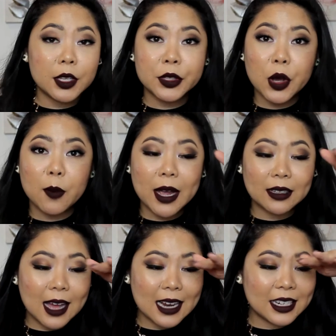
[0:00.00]
So
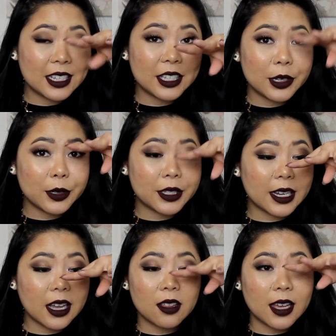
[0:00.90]
my lashes still
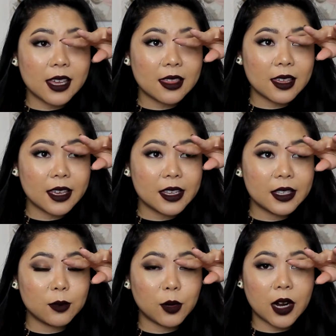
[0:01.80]
stick out like
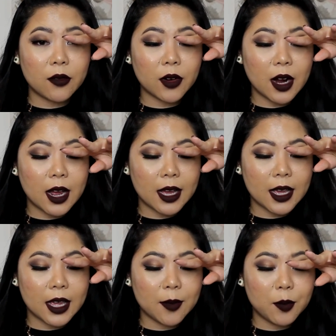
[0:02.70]
this whenever
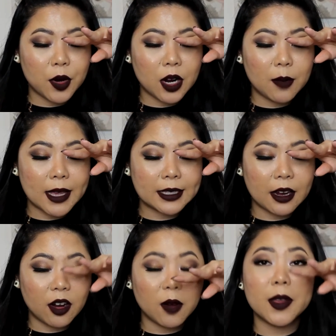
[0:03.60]
I put on
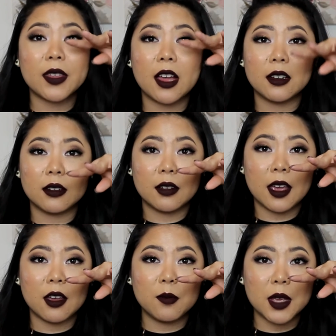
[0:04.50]
mascara, but that
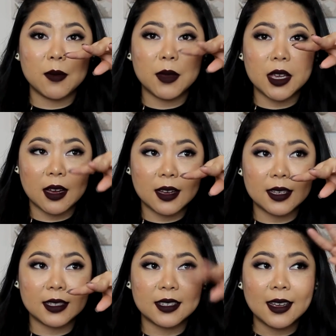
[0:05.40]
could be
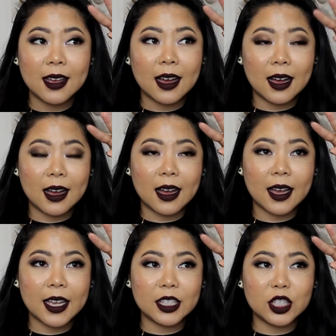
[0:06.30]
because
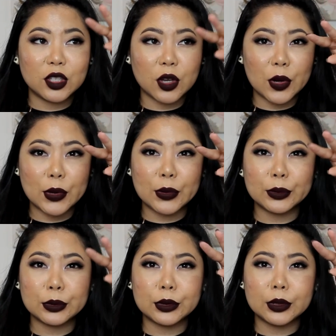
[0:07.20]
I
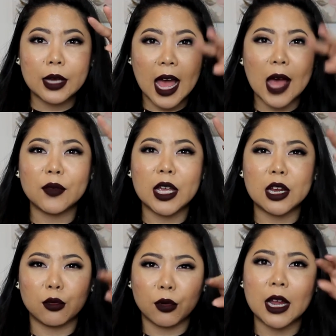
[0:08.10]
don't have a
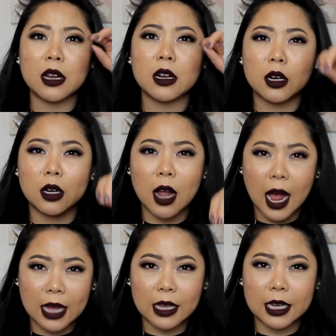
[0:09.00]
great
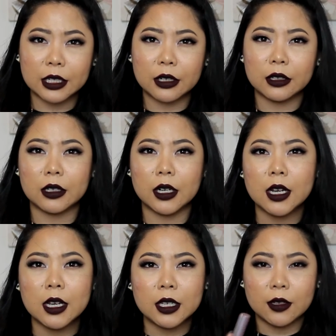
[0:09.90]
eyelash curler.
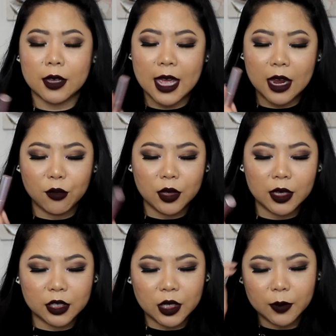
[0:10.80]
So can't
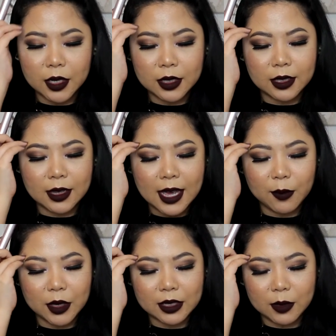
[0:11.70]
really attribute it to
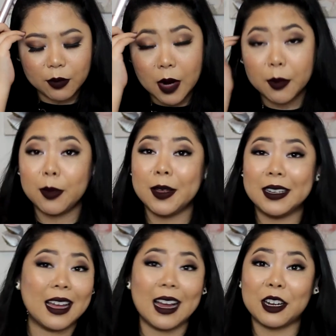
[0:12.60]
that because I'm probably
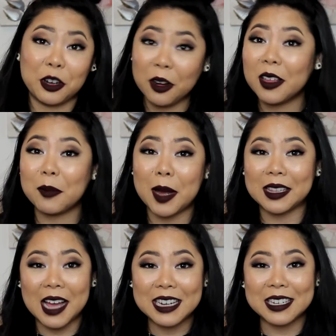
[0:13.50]
not curling my
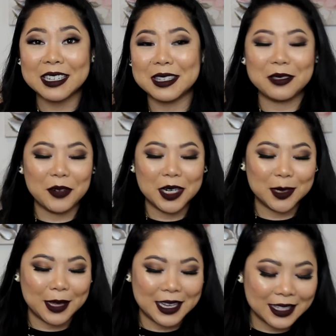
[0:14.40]
lashes in the
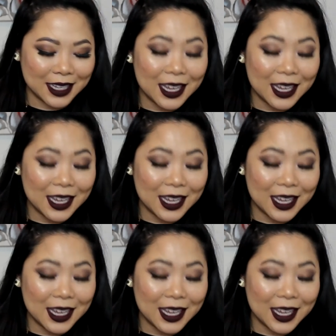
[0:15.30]
first place.